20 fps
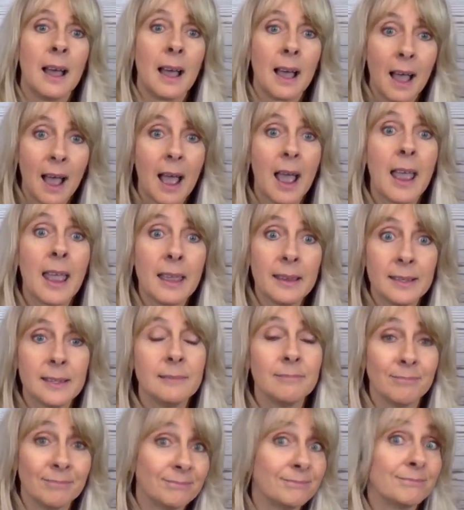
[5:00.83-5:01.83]

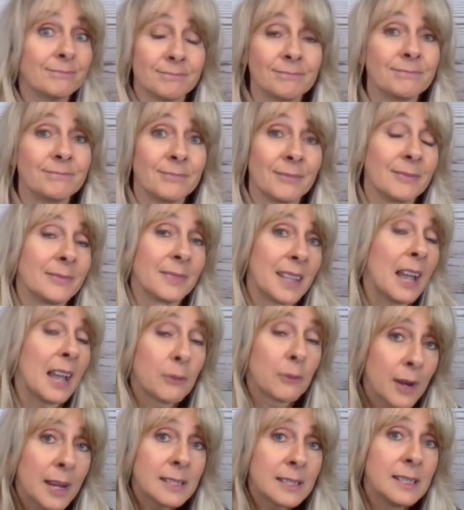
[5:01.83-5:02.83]

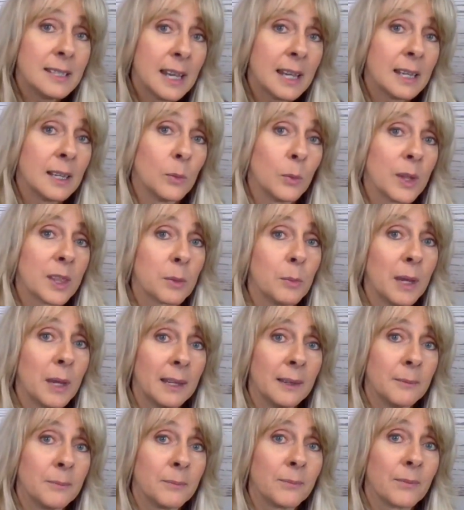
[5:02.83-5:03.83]
that resonated with
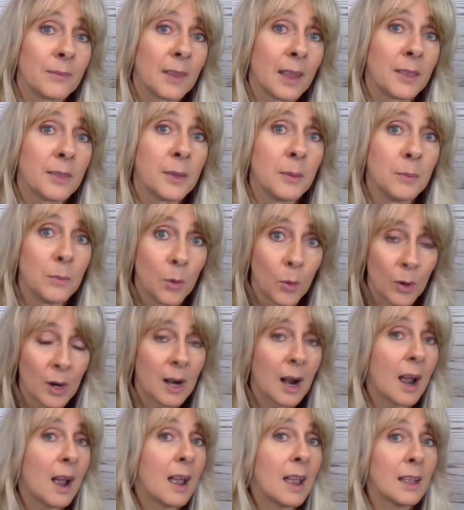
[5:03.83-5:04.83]
me. The
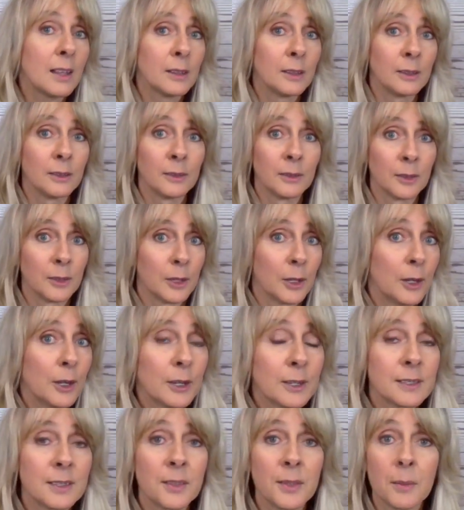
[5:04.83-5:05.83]
more I
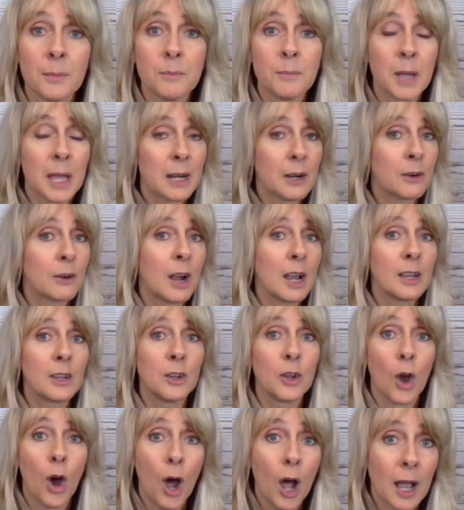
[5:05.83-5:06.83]
learned, the better I
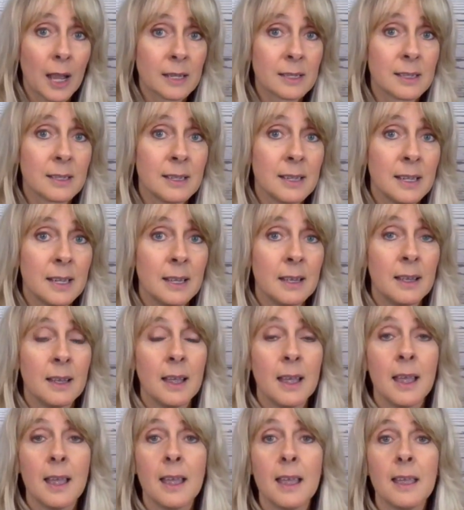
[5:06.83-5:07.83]
got.
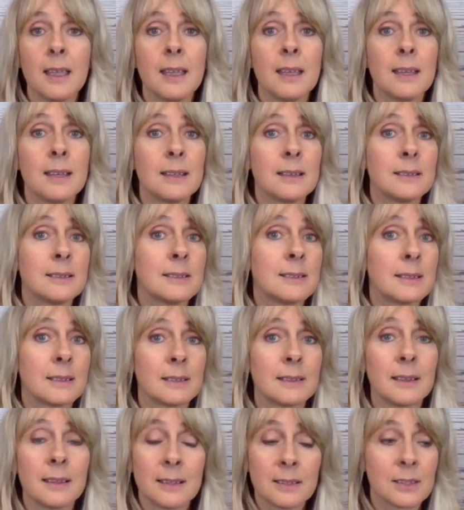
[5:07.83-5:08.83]
And
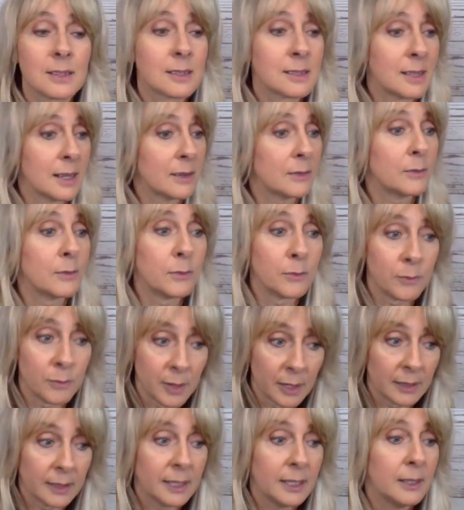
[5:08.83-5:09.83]
it
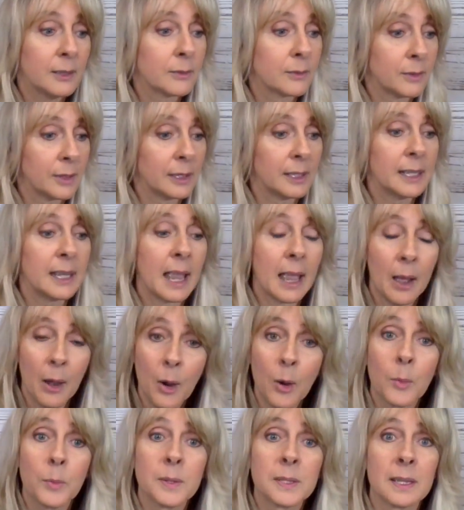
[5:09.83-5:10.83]
really, really
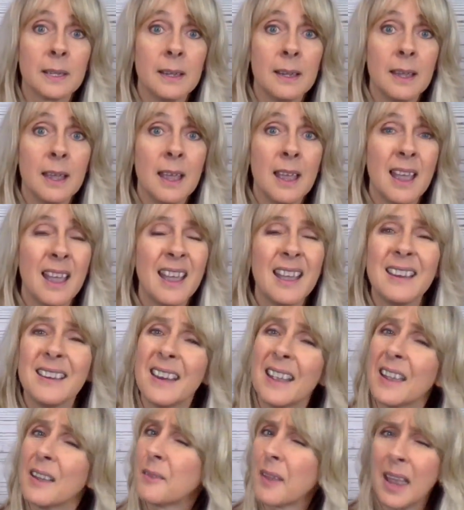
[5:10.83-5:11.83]
helped.
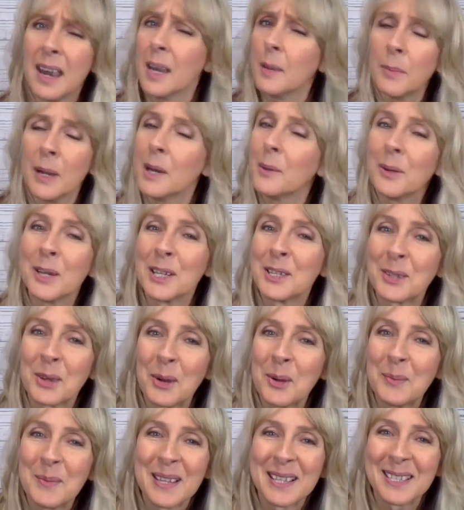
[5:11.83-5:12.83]
And if anybody would have
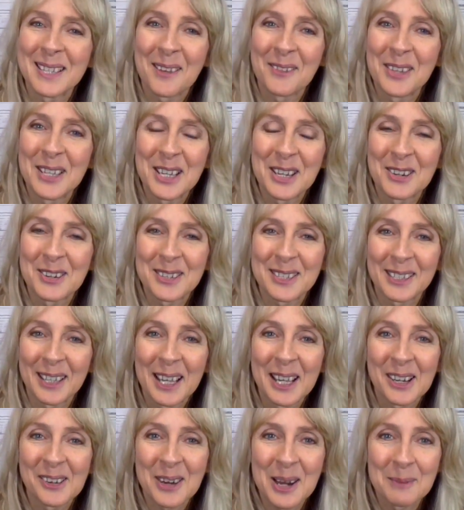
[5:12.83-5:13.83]
told me 7 years
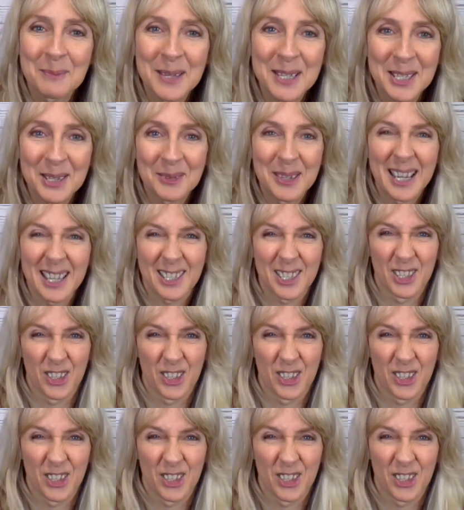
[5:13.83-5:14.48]
later I'd be doing